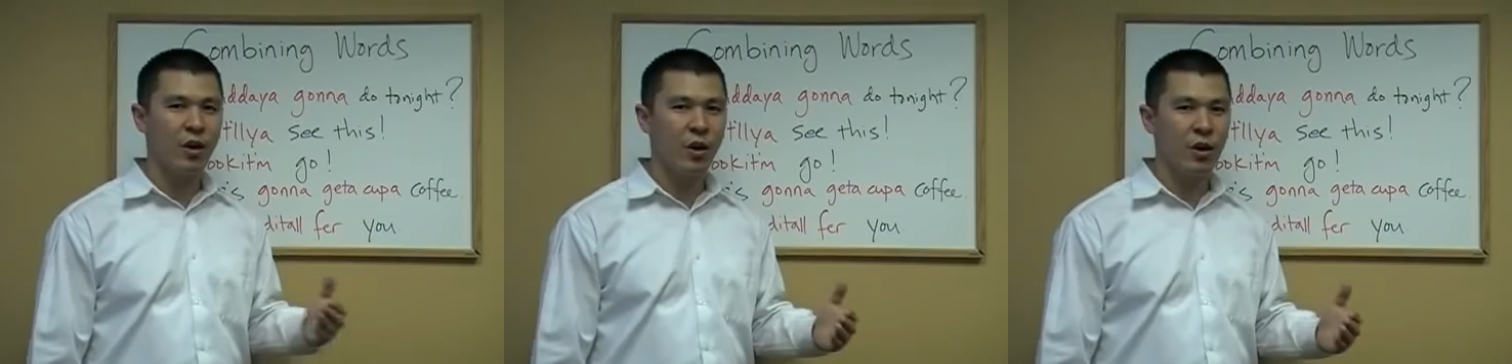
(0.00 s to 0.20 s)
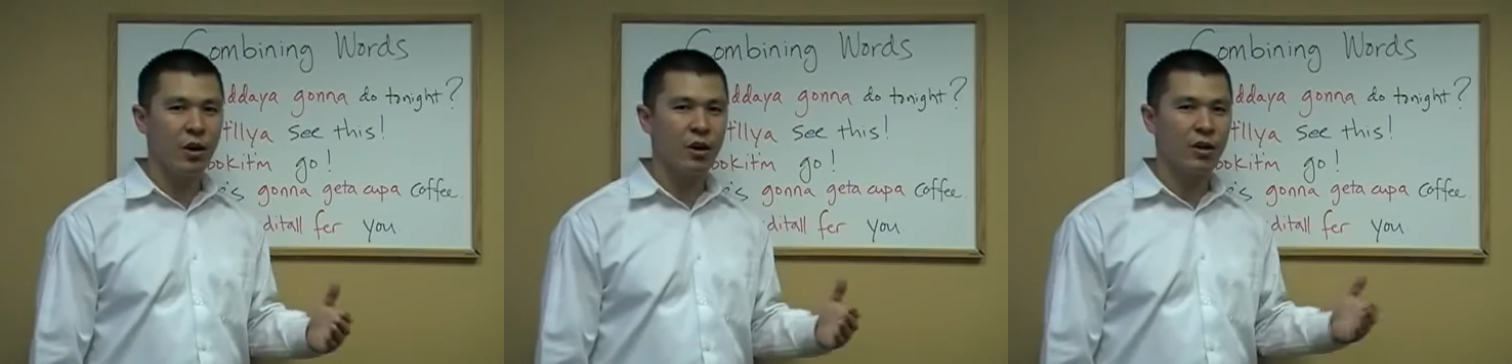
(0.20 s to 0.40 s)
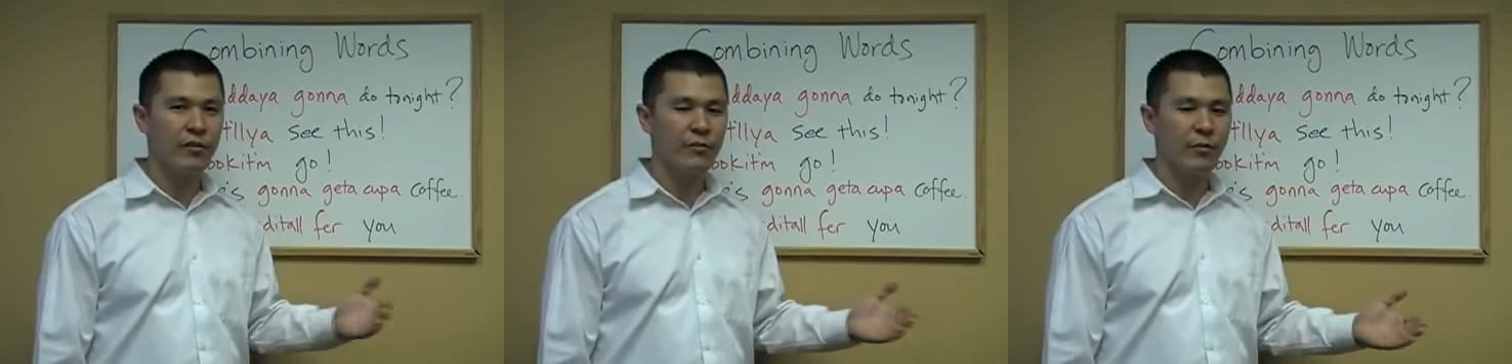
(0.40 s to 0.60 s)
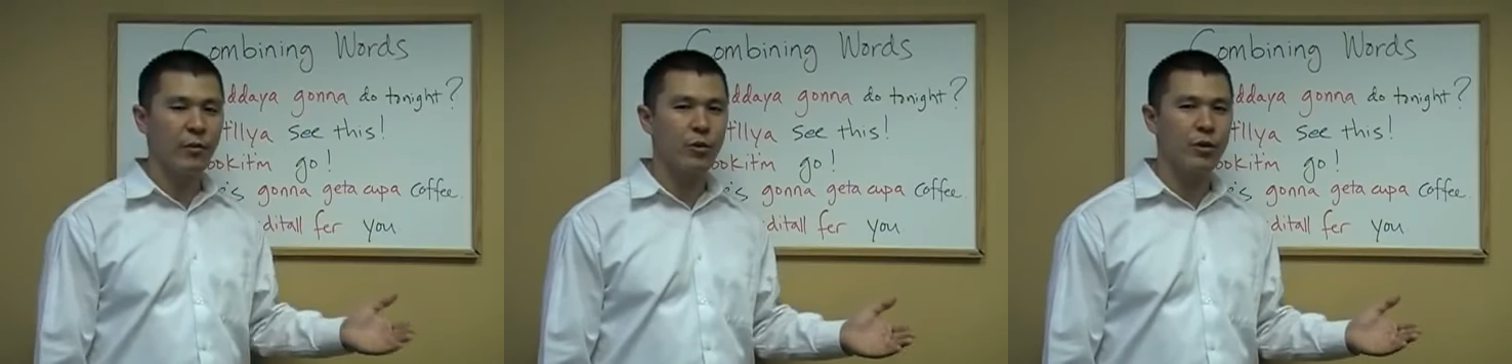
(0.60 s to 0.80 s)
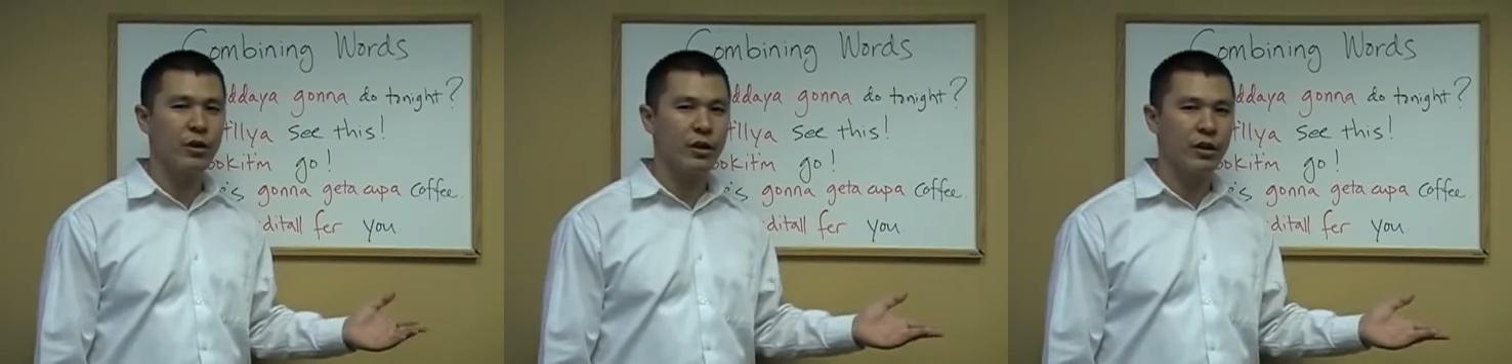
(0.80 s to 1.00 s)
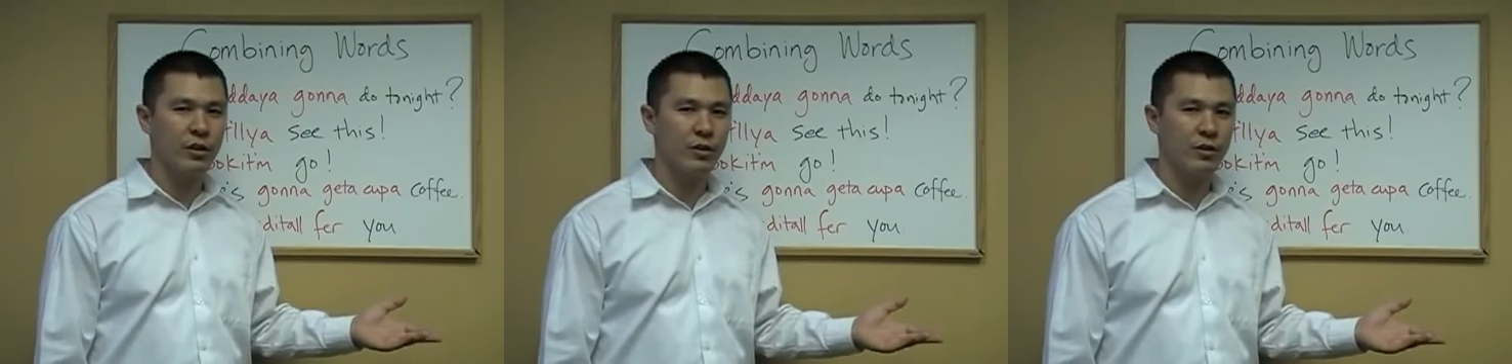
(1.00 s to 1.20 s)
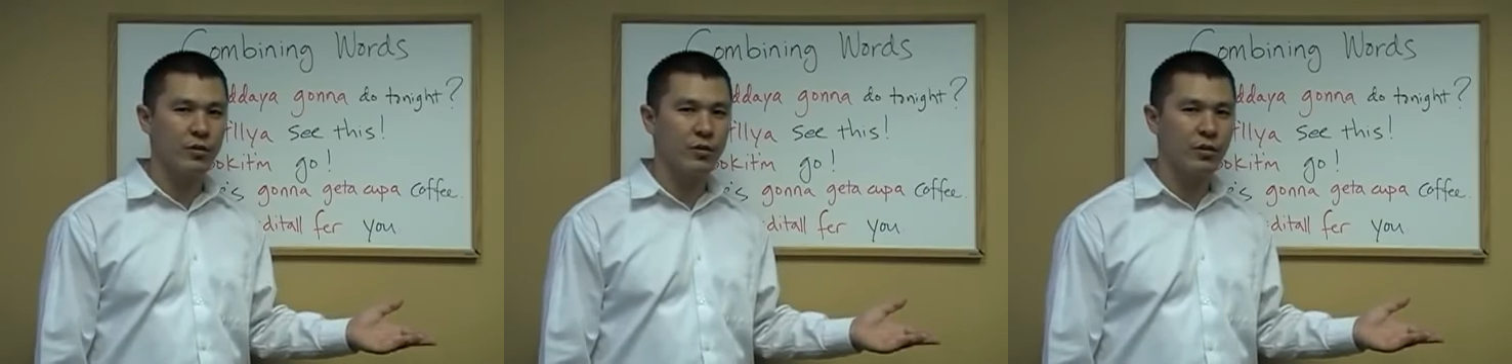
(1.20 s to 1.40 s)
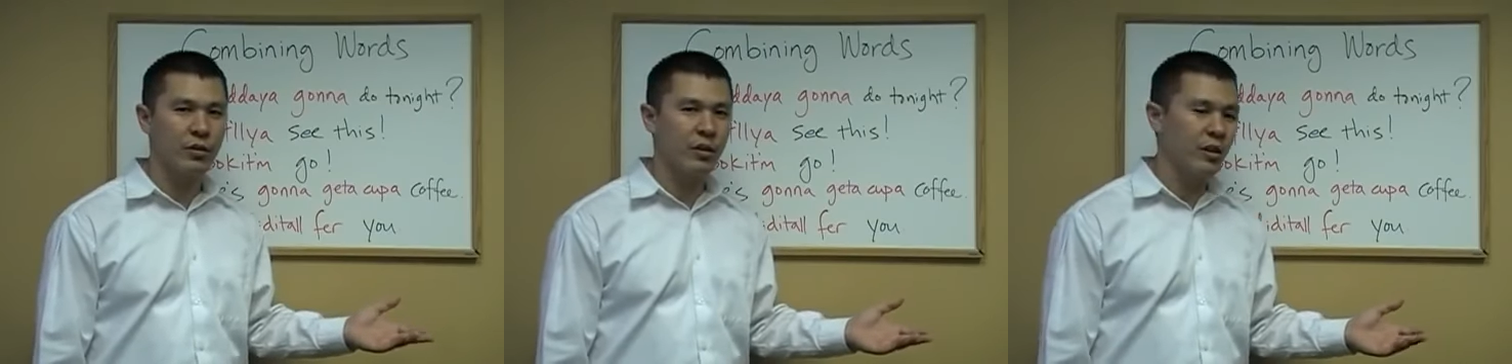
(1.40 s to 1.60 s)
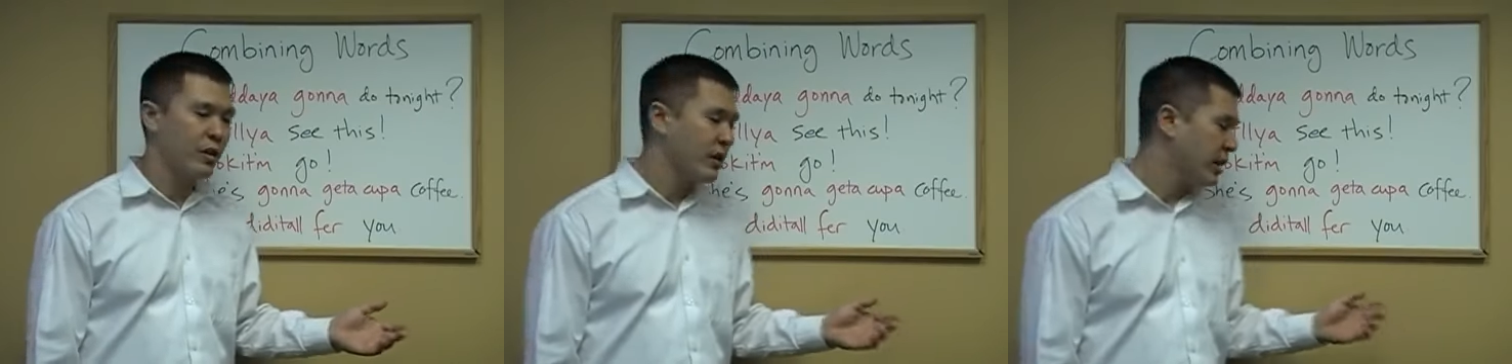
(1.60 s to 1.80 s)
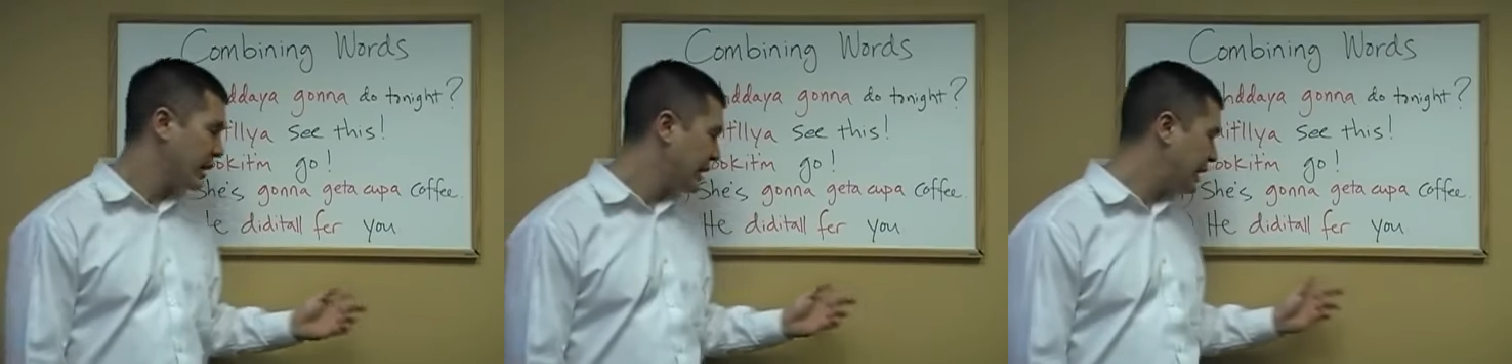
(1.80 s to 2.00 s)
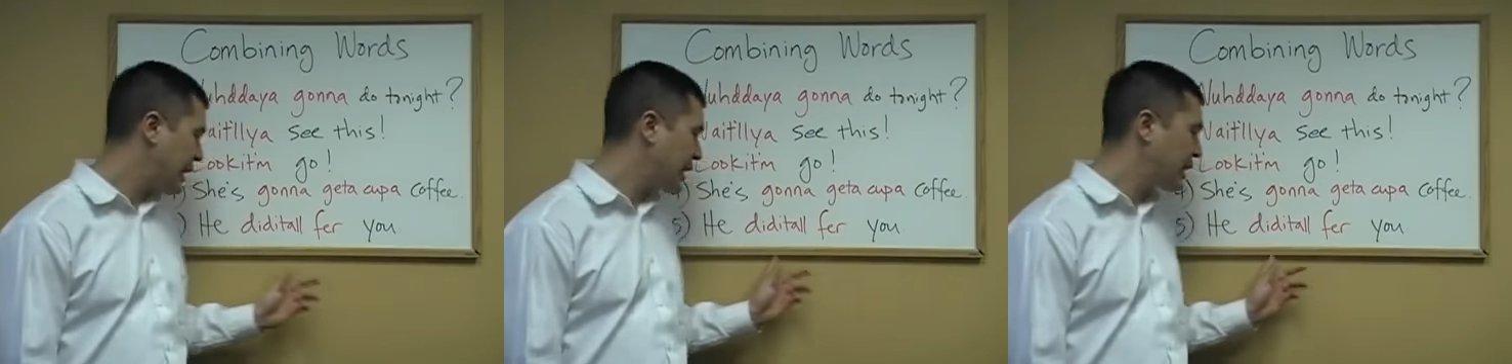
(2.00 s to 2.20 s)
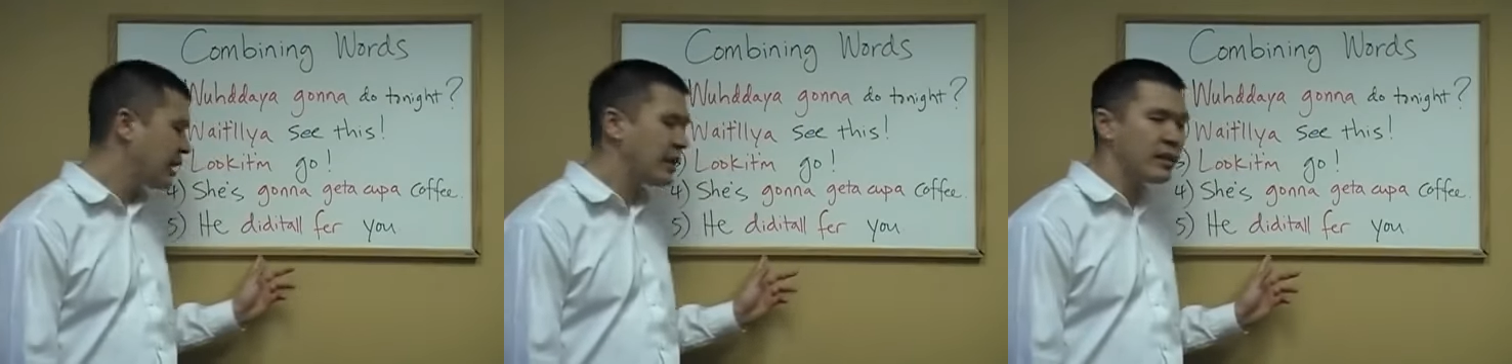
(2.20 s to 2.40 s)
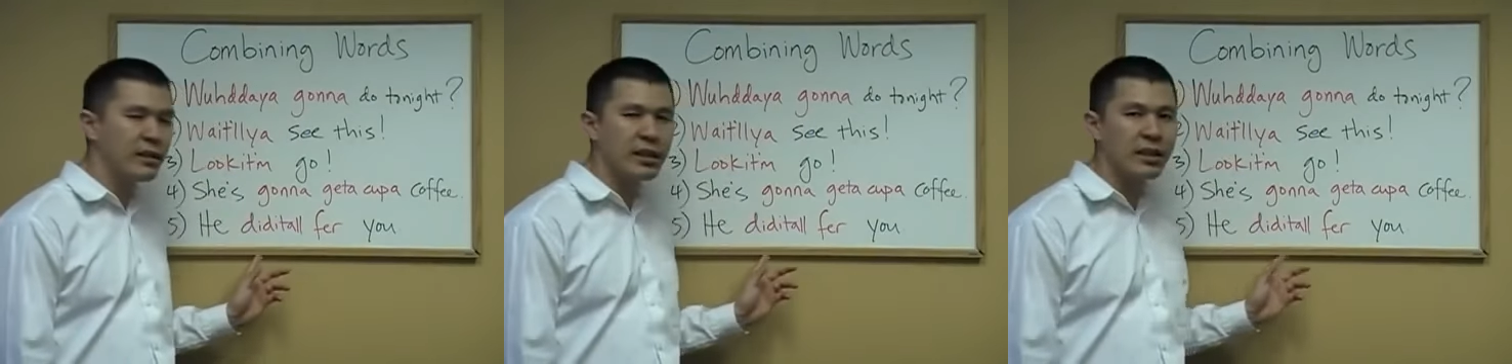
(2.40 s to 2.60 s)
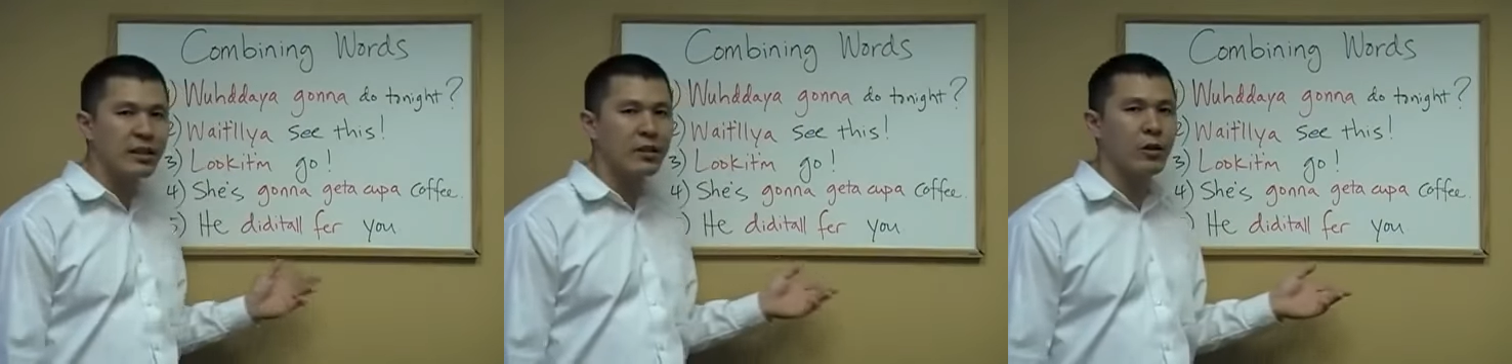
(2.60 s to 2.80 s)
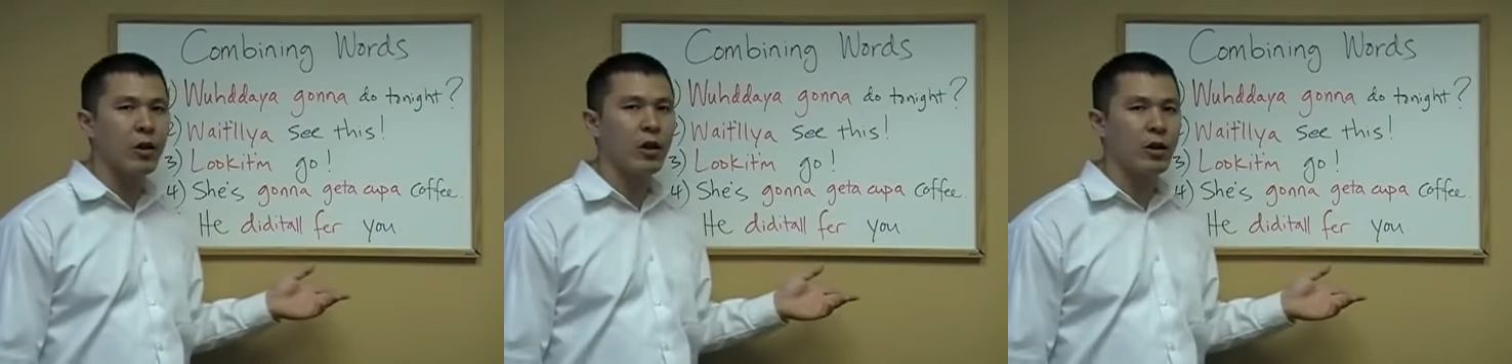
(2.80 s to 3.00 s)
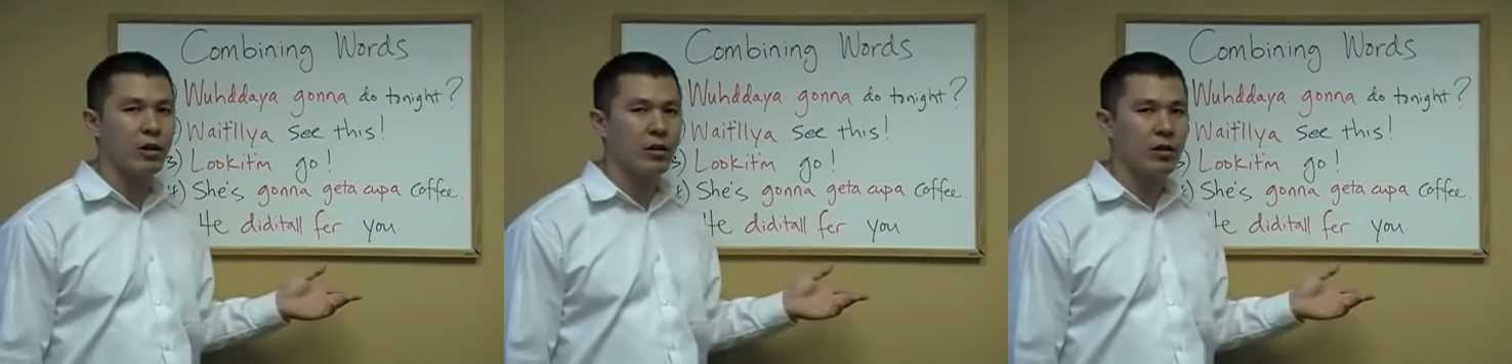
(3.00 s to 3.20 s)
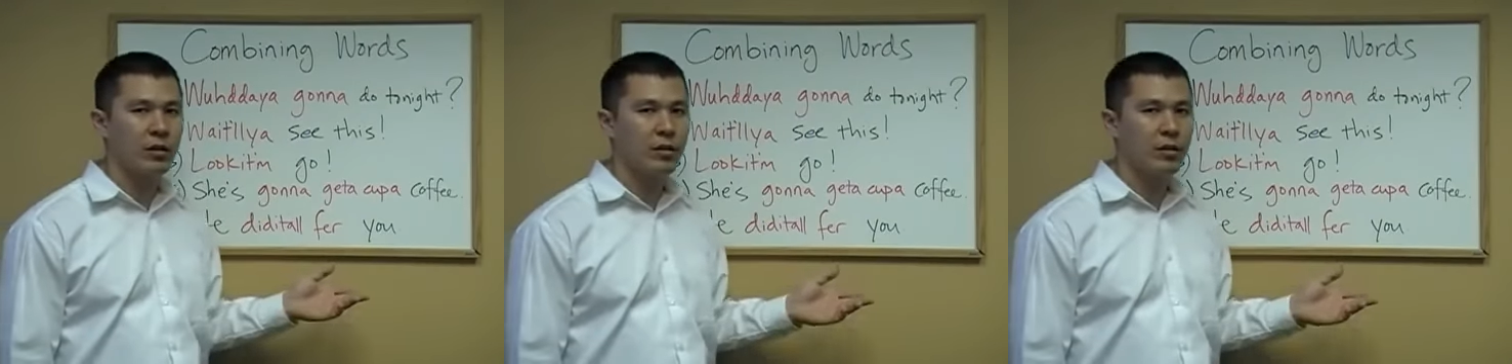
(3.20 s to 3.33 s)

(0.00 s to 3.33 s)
all for you, I said, he did it all.